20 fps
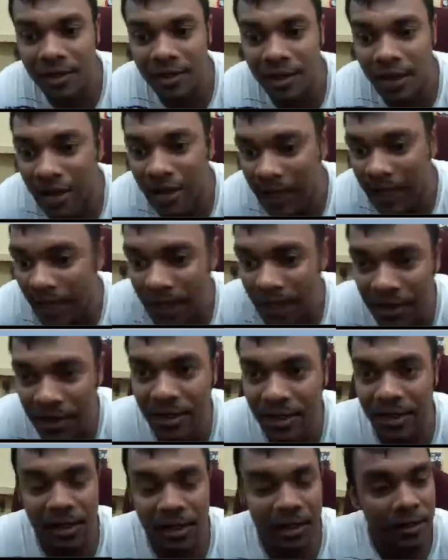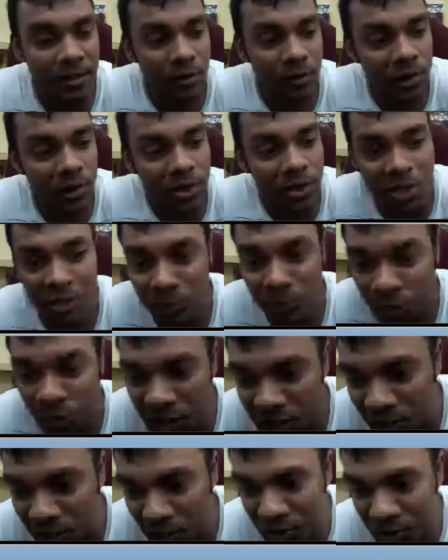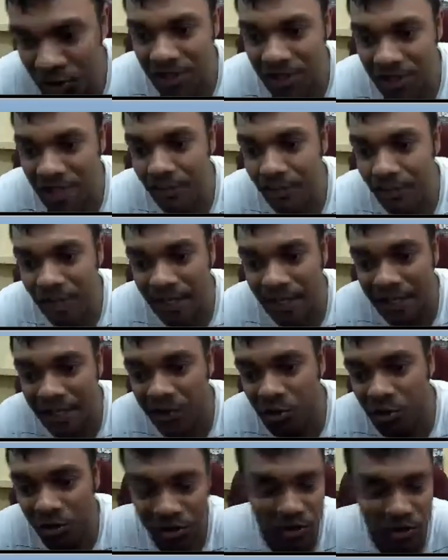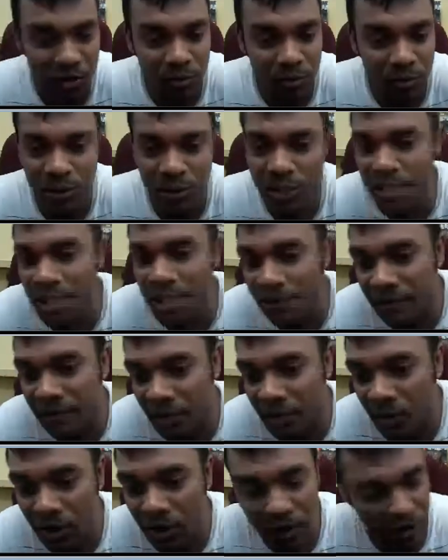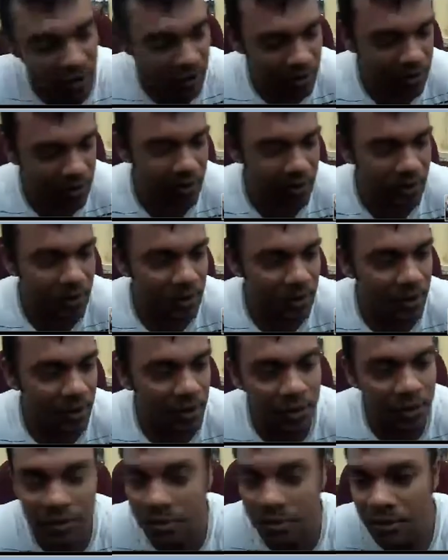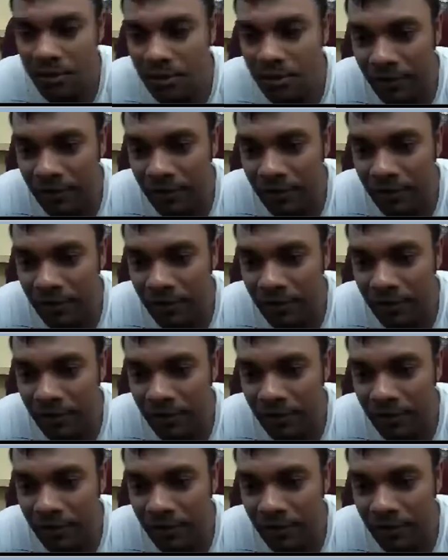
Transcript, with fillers: uh, link yeah. some resources. Interest you, please have a look. Yeah. You know,